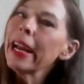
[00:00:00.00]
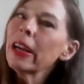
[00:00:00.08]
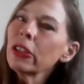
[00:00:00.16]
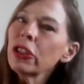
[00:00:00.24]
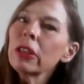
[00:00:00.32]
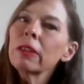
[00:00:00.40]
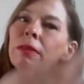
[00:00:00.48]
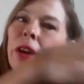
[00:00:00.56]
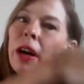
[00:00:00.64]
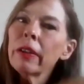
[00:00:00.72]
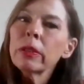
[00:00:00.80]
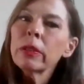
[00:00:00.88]
hey, aren't you
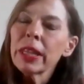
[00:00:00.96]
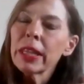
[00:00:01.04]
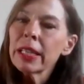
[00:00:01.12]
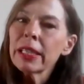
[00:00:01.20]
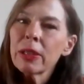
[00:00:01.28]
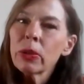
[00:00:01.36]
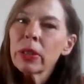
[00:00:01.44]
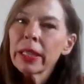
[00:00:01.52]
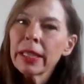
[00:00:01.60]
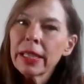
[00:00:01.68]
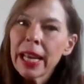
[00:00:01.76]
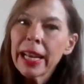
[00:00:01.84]
involved with this
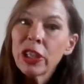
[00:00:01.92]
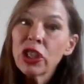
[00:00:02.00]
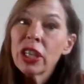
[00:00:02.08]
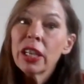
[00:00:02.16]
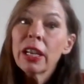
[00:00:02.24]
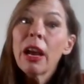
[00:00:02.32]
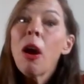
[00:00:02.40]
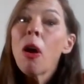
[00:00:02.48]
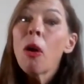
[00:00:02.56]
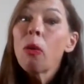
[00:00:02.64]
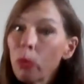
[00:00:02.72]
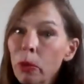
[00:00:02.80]
organization?
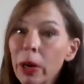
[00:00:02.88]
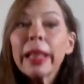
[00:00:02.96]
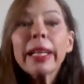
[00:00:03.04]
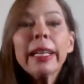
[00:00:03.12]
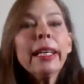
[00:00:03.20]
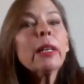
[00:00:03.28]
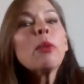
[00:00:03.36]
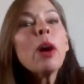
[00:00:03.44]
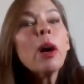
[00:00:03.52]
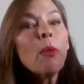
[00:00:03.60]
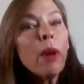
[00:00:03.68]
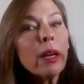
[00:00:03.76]
Really need a
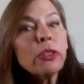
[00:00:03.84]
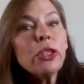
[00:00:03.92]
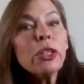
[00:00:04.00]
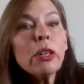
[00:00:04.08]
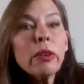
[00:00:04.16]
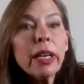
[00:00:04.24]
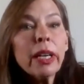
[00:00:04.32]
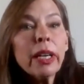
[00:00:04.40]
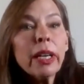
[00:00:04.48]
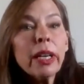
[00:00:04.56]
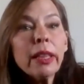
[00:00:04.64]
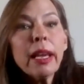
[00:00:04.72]
quote. Why don't you go
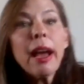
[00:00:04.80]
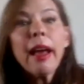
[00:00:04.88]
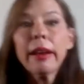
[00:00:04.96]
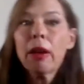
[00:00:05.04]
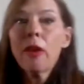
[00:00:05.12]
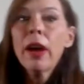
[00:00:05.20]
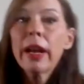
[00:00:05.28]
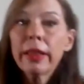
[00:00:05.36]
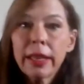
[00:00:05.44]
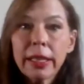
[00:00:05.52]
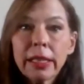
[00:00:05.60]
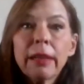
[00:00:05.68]
get that and I'll
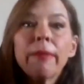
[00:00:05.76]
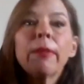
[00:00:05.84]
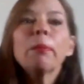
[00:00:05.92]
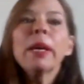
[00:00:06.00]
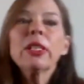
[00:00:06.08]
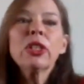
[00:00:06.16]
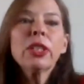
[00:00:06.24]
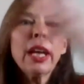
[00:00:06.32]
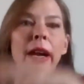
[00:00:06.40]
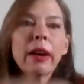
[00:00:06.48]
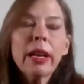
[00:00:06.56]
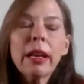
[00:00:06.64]
hunt this information
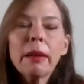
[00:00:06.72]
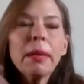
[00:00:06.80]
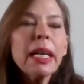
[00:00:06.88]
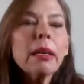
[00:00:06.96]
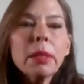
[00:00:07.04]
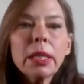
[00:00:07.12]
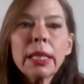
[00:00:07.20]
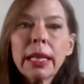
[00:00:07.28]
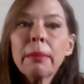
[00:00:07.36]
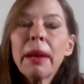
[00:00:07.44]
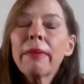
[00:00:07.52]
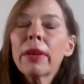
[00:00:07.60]
down? And it becomes a
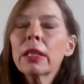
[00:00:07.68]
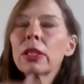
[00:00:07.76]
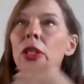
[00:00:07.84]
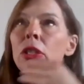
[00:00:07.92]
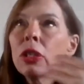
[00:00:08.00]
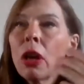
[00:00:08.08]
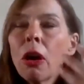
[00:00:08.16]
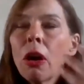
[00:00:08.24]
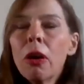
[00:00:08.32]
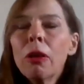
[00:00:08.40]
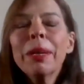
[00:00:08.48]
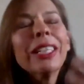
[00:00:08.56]
team effort. It's
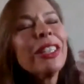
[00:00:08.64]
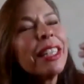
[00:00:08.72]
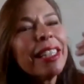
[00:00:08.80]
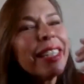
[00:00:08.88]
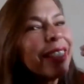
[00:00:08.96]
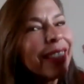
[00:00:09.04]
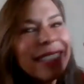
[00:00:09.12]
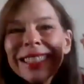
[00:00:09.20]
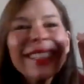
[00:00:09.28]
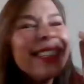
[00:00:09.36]
so much easier than